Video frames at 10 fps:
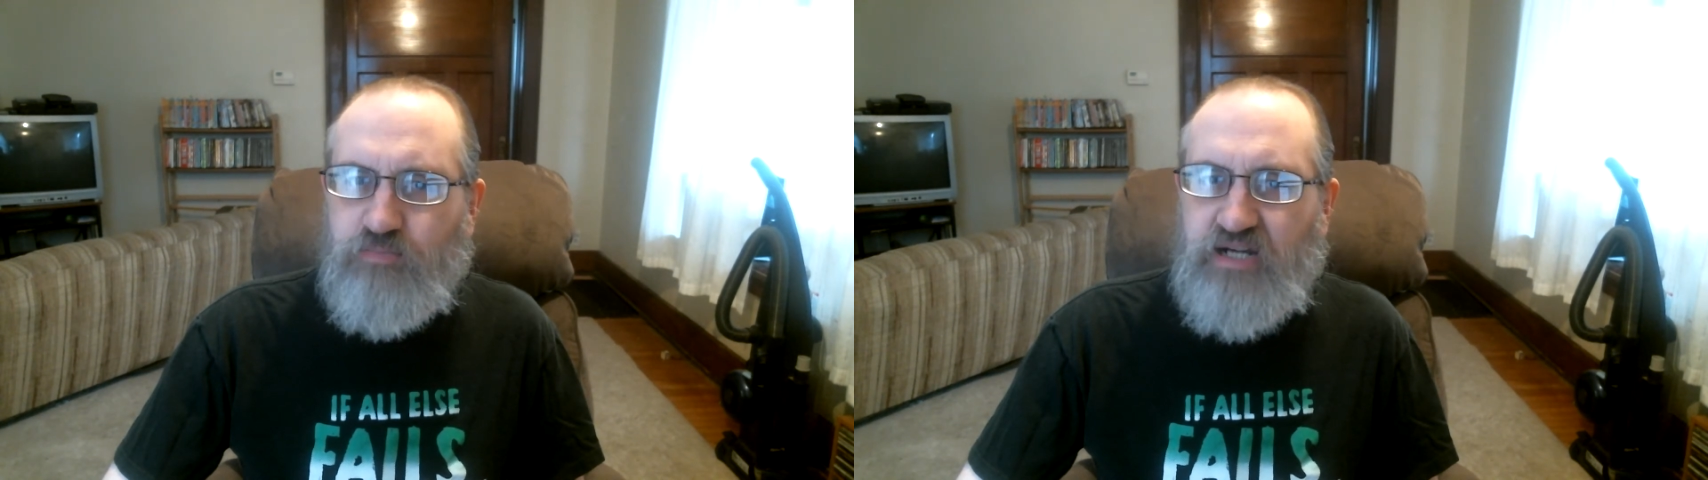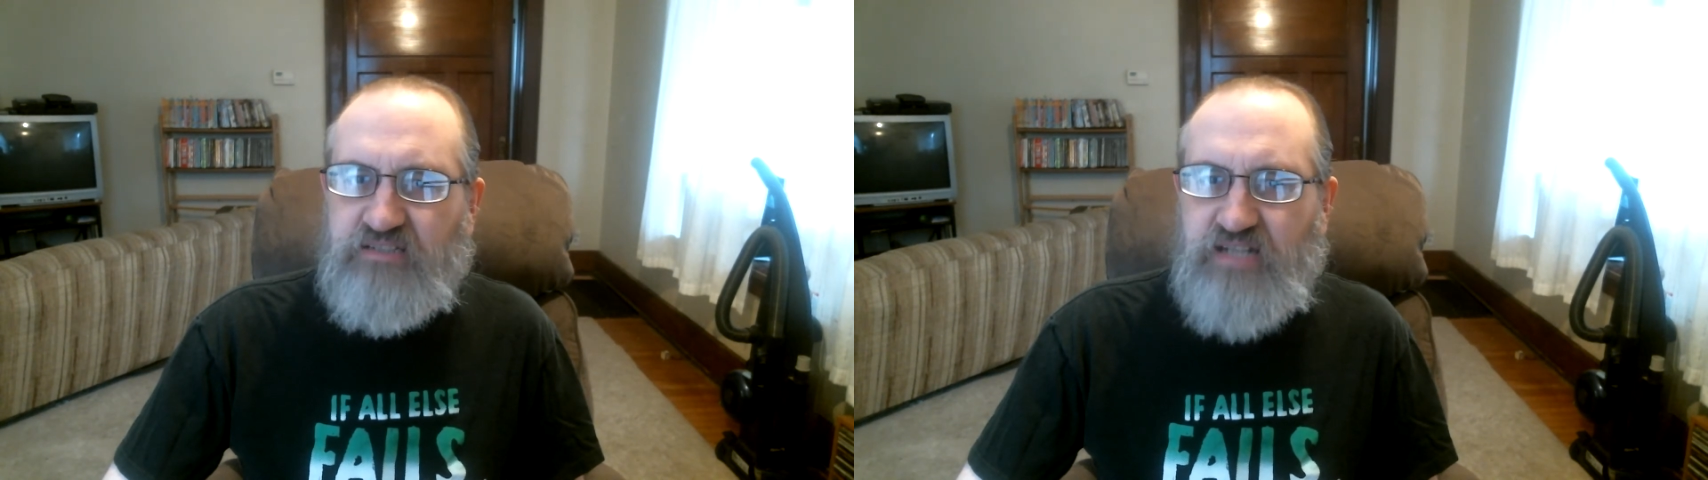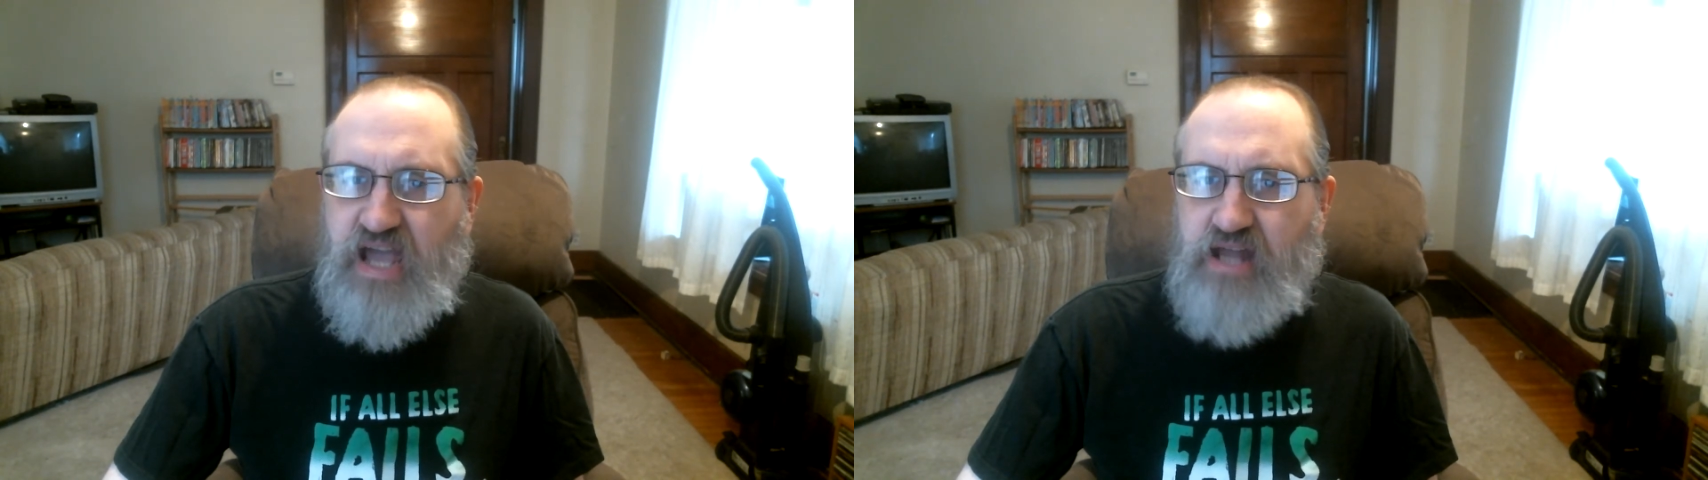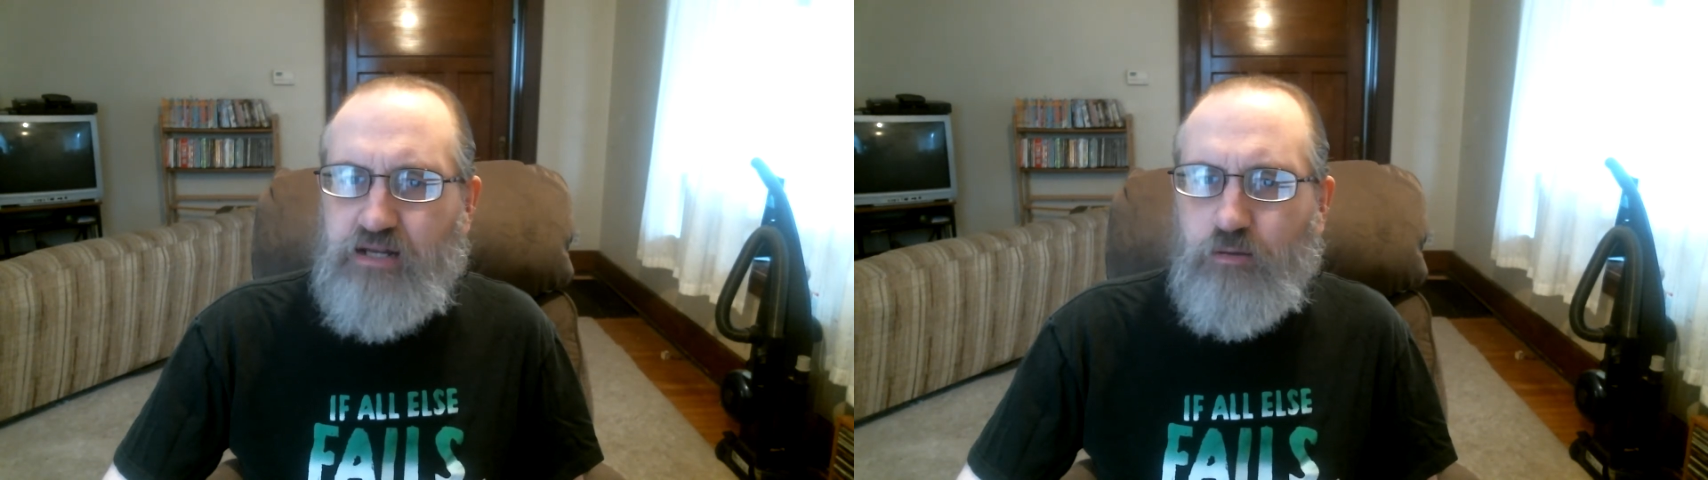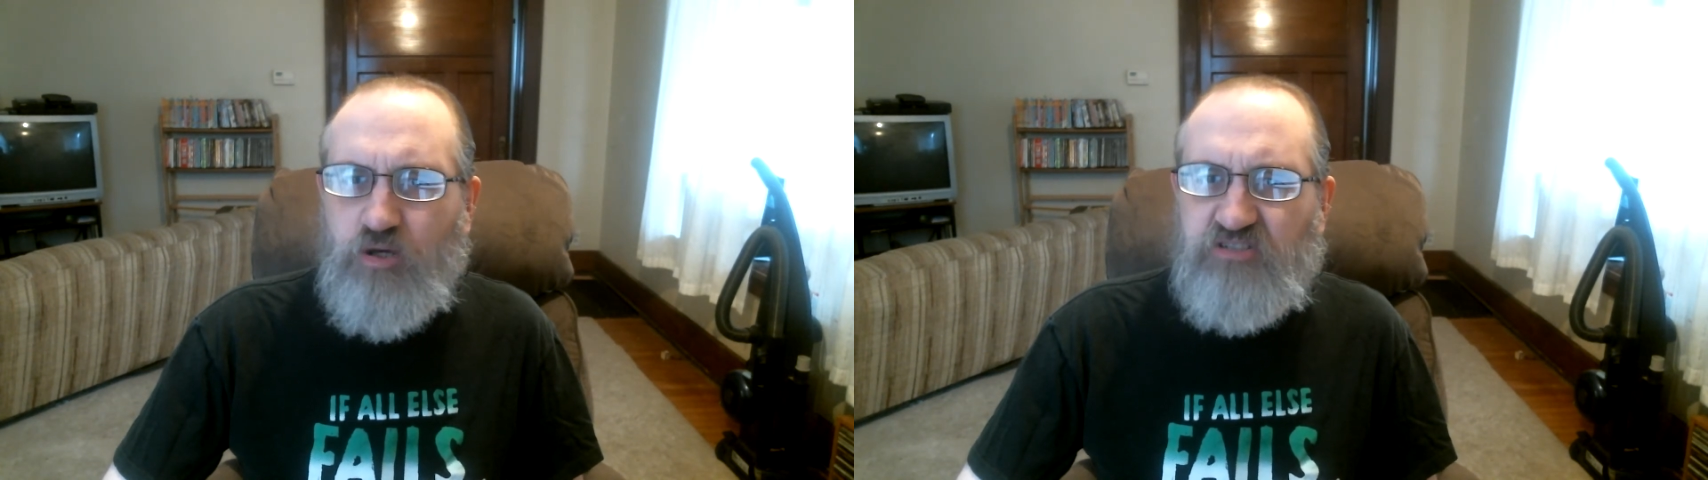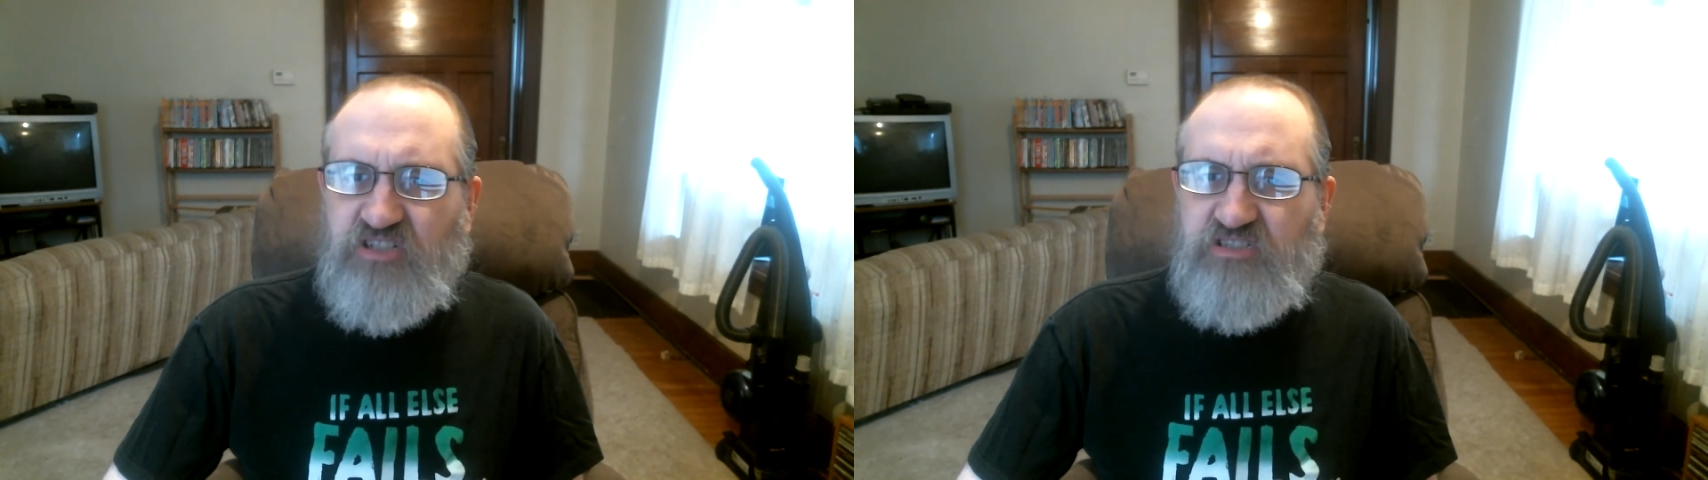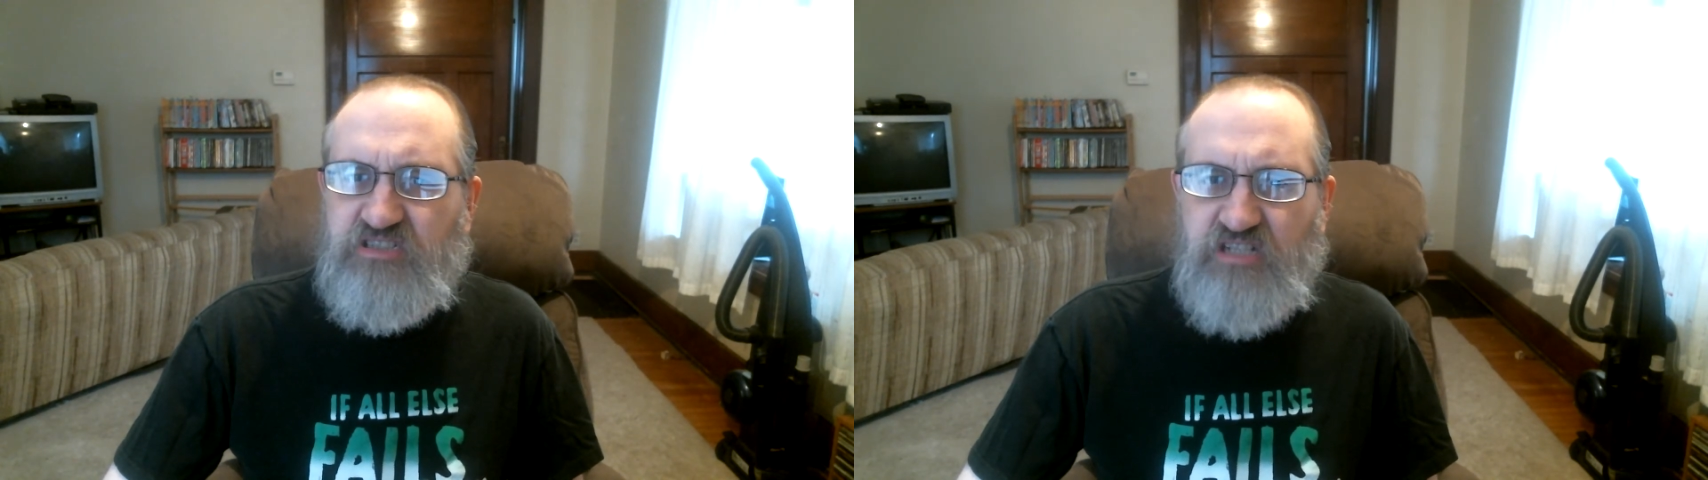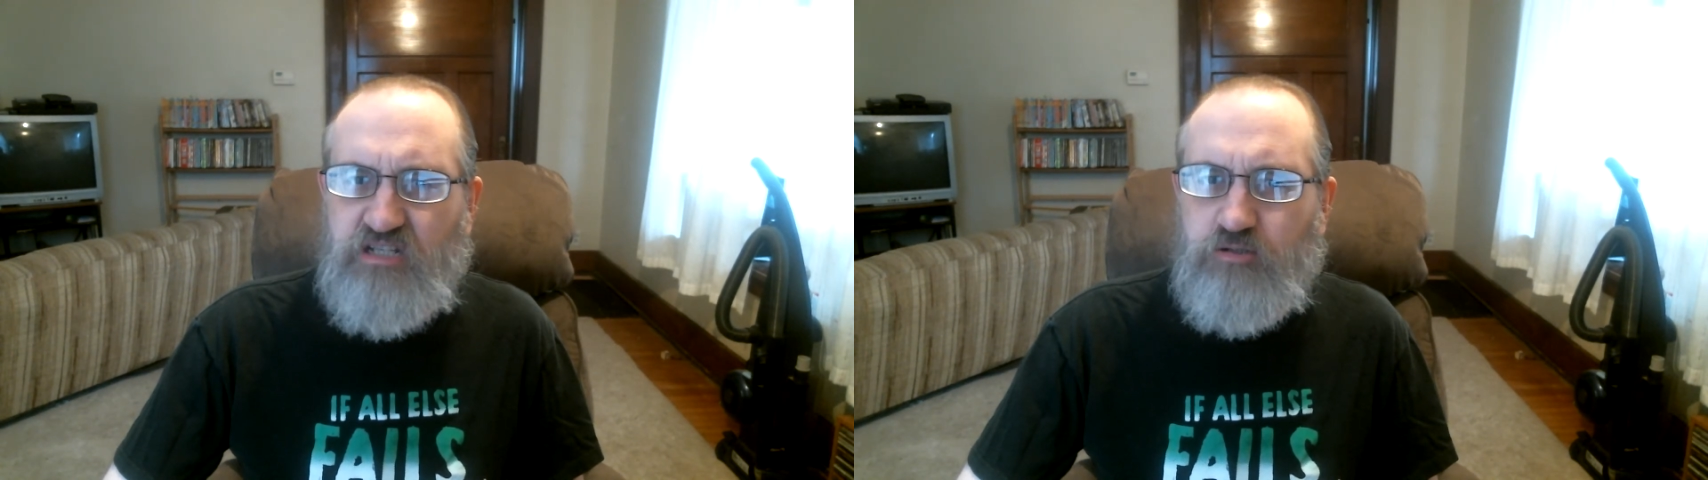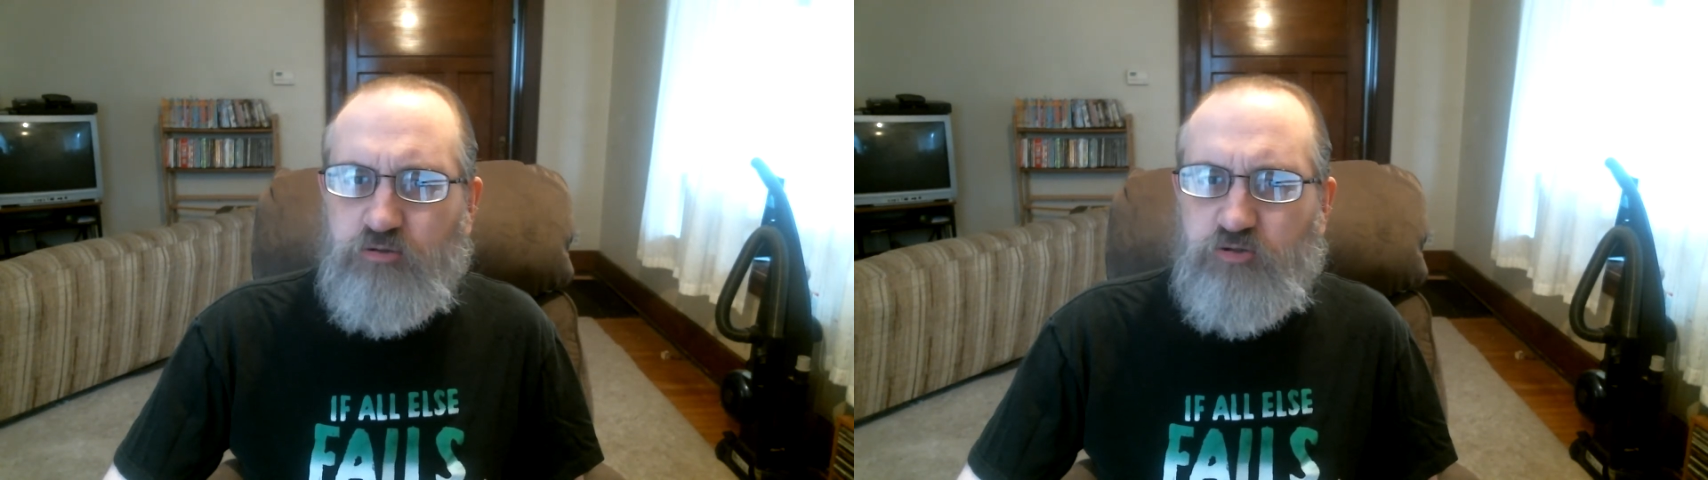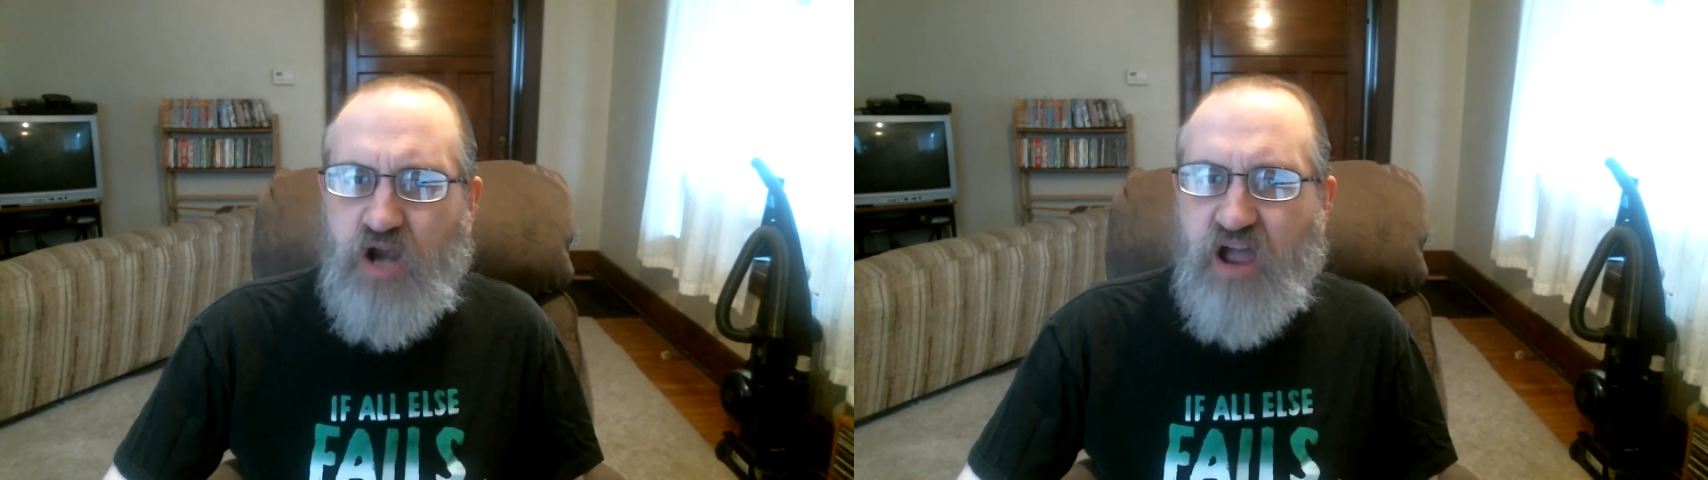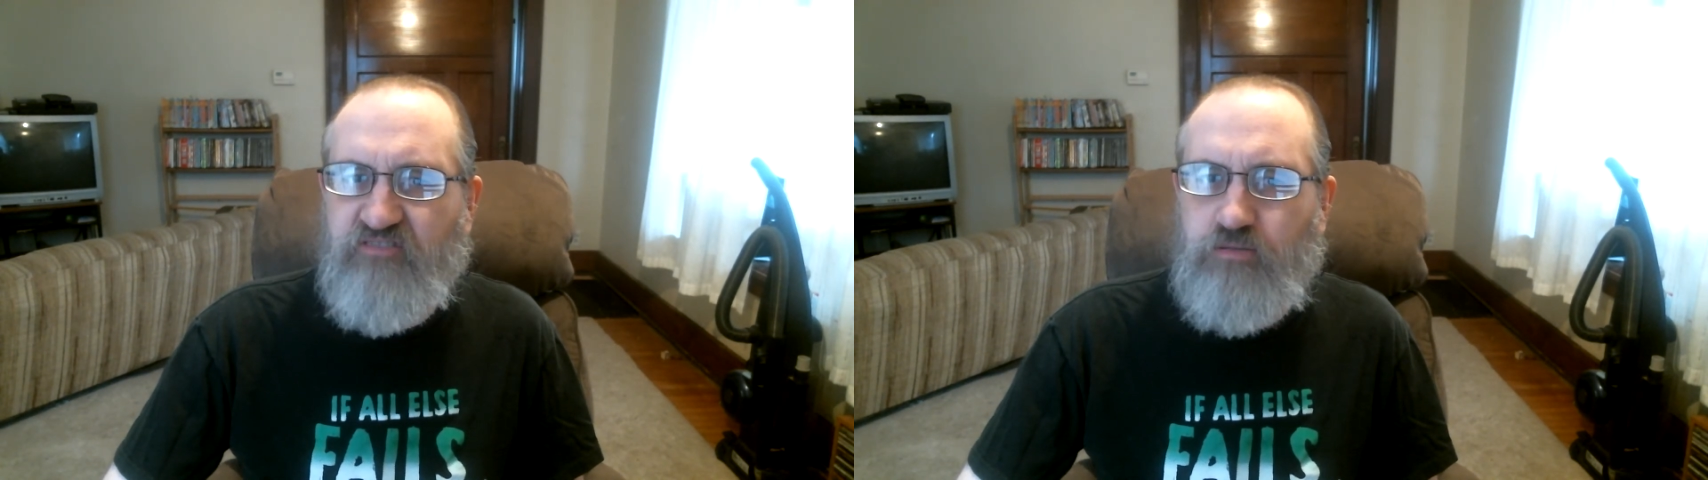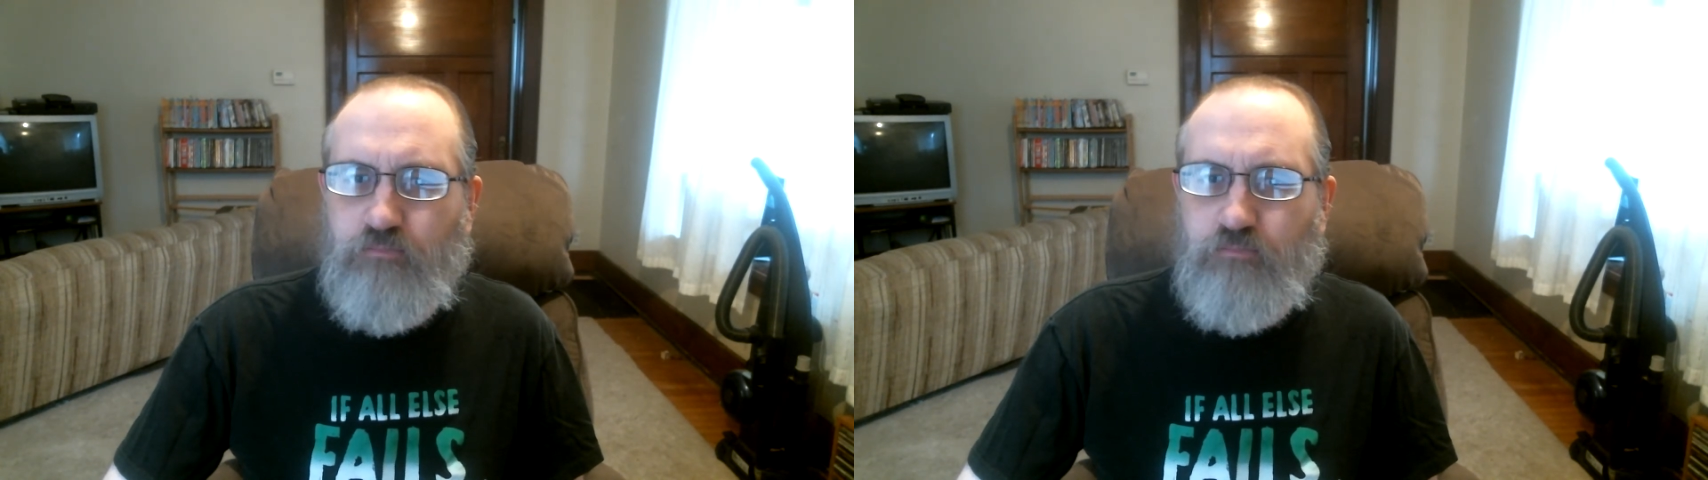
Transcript: "My daddy was a steel-driving